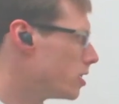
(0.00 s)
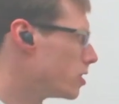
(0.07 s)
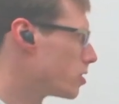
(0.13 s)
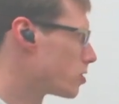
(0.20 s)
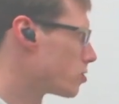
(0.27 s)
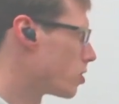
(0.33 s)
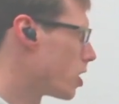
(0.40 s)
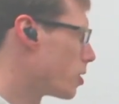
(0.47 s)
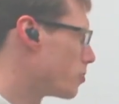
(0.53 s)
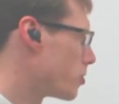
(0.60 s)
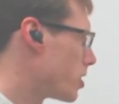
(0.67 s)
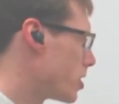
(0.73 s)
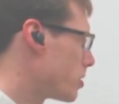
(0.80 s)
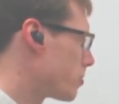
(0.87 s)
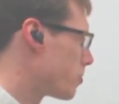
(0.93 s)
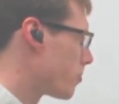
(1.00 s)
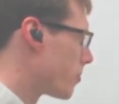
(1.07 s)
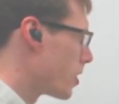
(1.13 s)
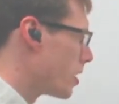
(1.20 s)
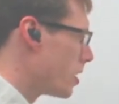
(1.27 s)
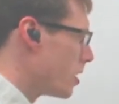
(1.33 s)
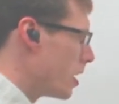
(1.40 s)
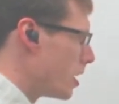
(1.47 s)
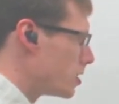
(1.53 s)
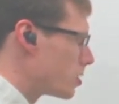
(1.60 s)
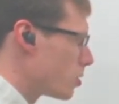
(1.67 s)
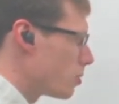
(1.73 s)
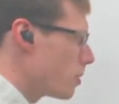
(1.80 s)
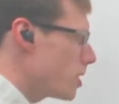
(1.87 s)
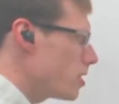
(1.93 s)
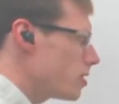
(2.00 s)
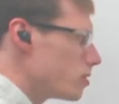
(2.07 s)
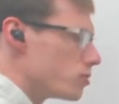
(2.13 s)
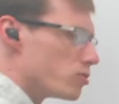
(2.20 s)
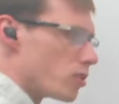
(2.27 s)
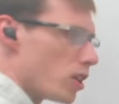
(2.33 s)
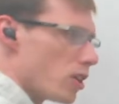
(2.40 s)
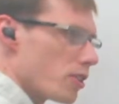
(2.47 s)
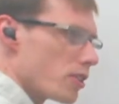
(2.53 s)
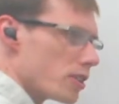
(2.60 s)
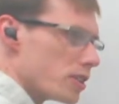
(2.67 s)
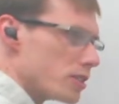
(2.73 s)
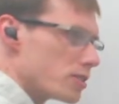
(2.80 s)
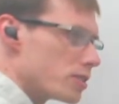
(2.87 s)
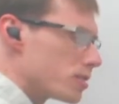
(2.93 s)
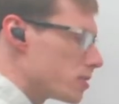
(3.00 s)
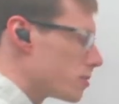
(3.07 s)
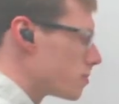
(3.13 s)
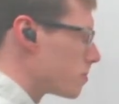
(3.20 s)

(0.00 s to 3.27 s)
the crime rate. And so the way that you draw this